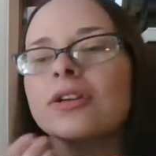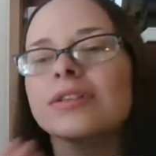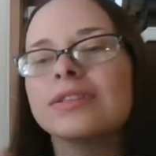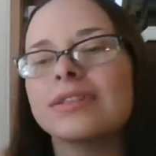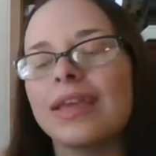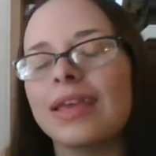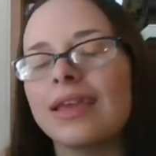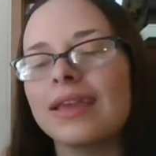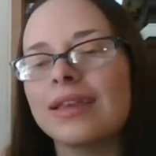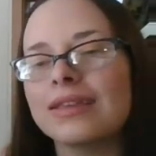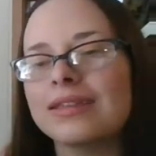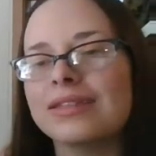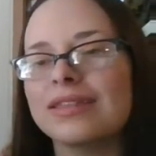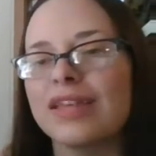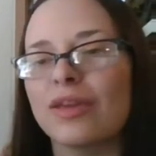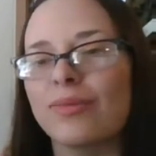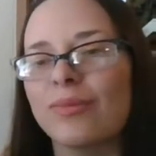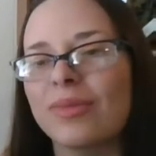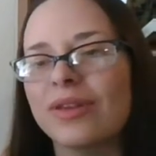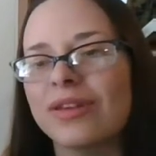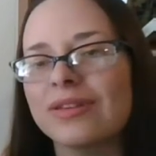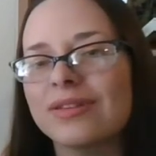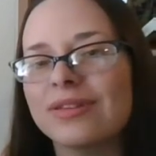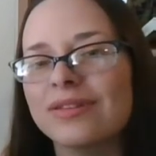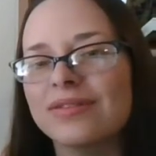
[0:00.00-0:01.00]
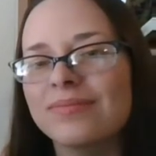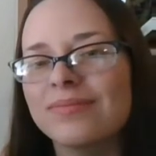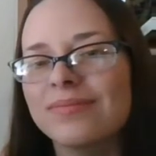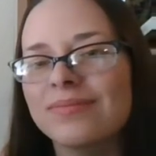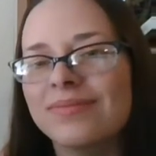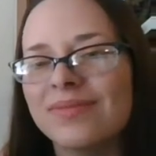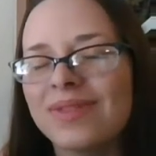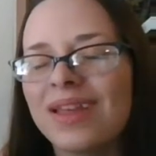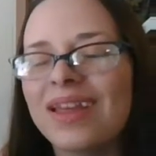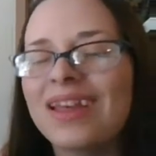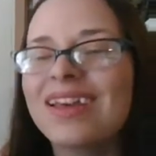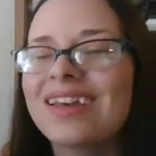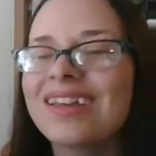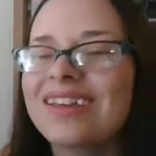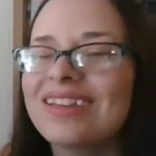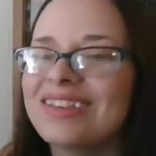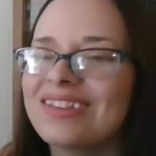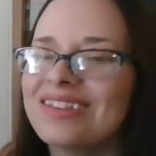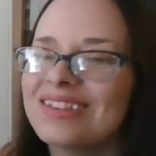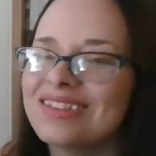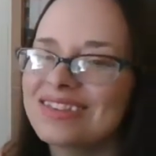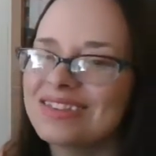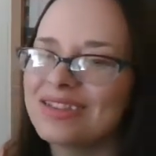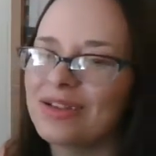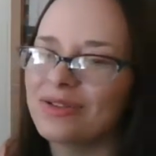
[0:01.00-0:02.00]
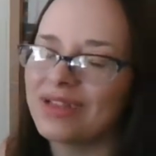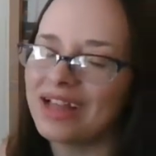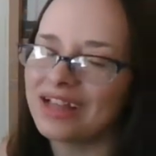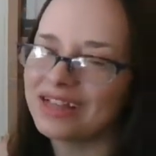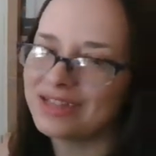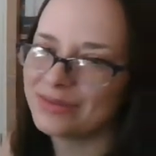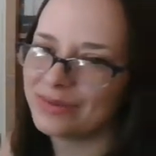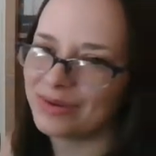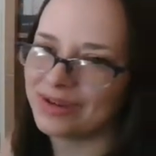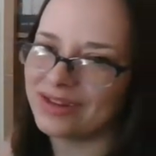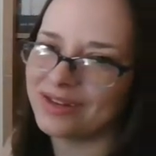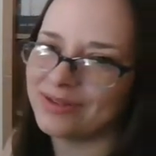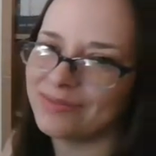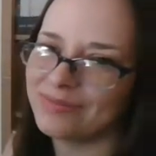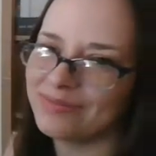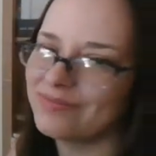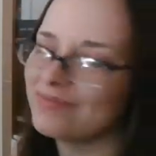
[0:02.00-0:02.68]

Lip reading: saying a statement? So let's read.